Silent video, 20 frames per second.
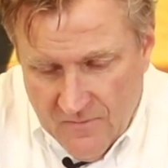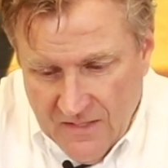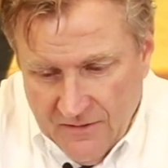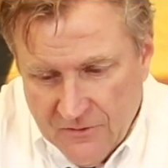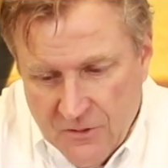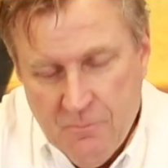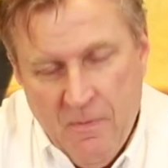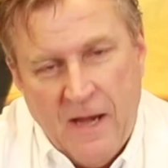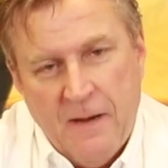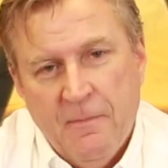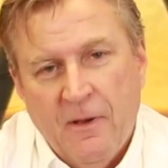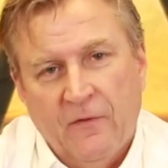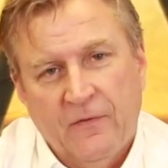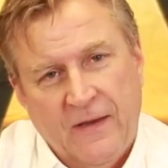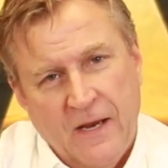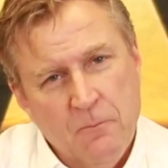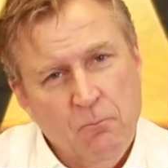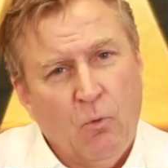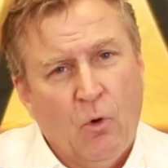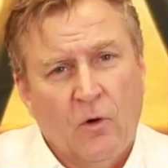you may be able
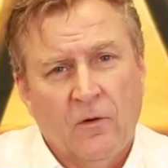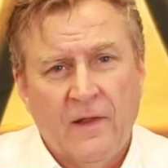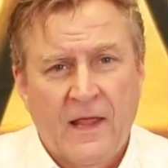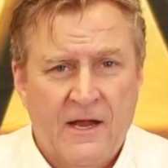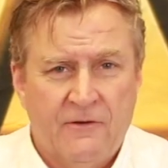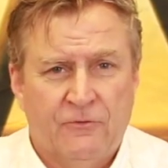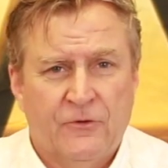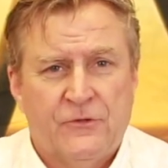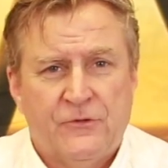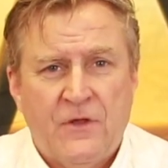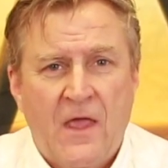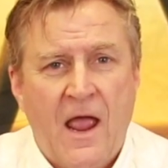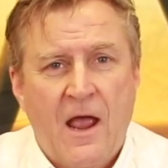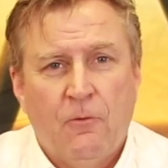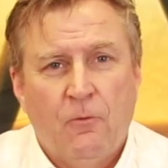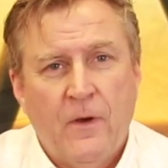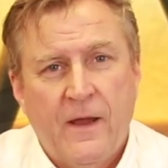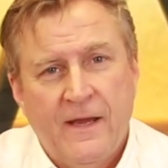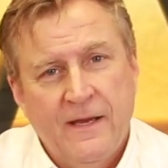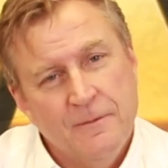to get more leverage
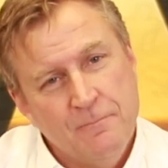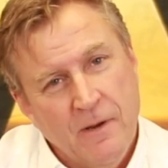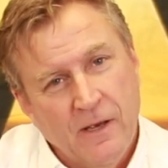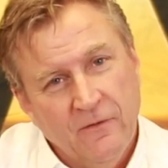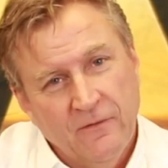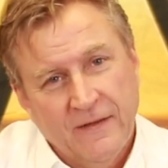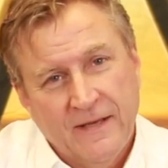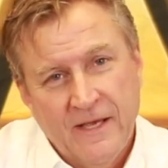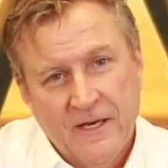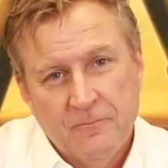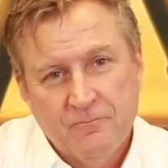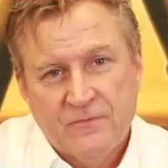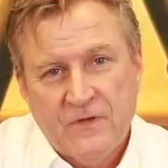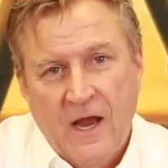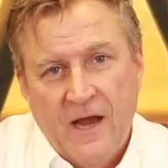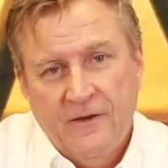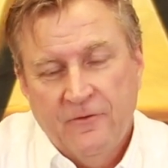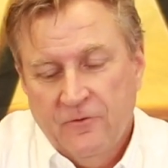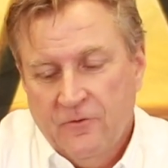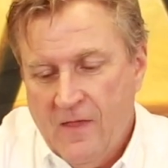that way and be able to get them
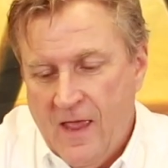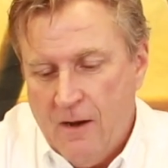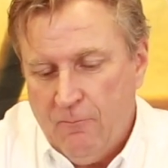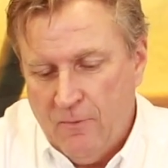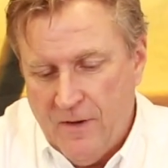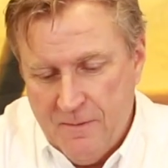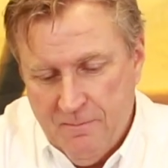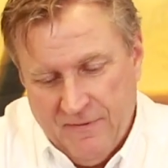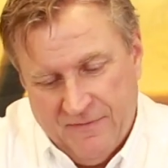tighter that way,